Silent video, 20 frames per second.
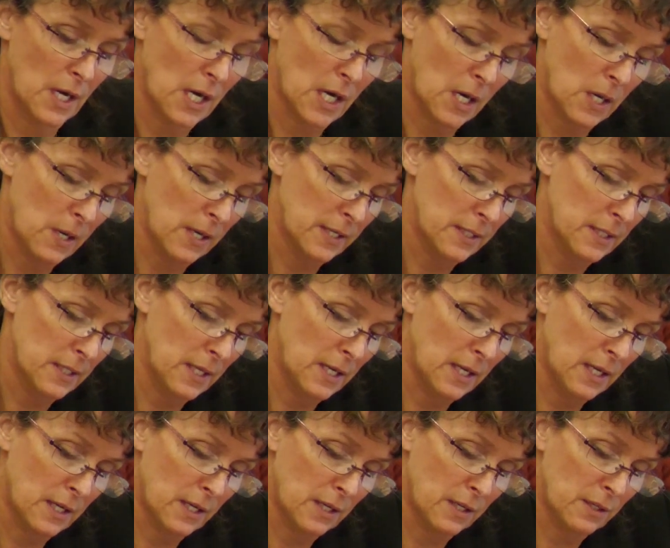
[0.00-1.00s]
All right.
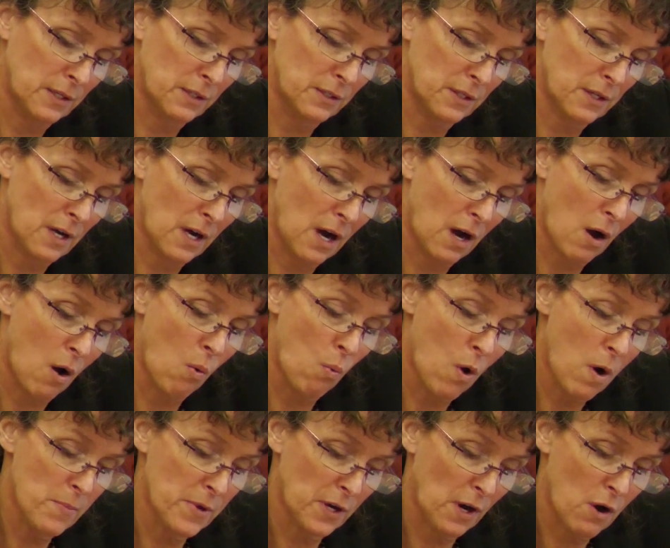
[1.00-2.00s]
And a
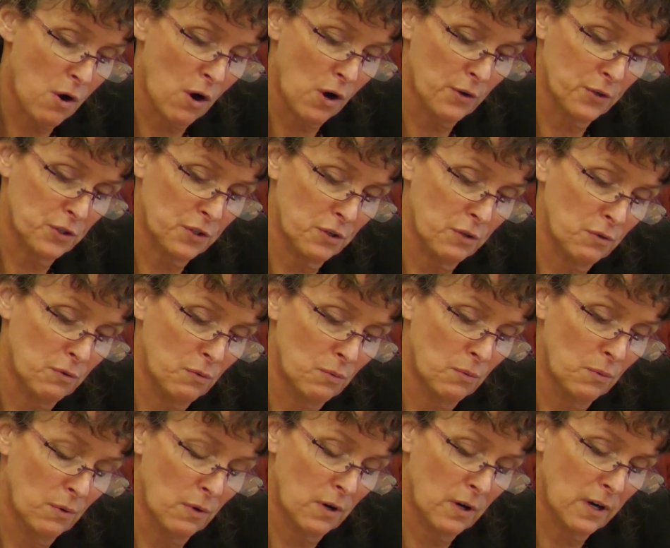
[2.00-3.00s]
woman called you
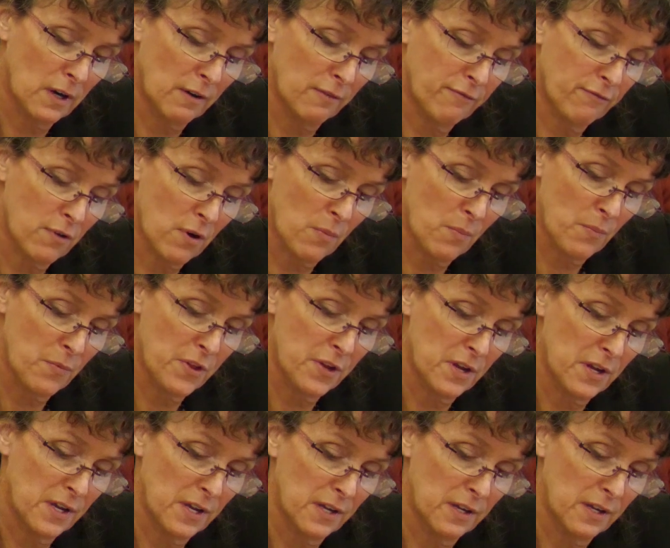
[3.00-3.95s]
from the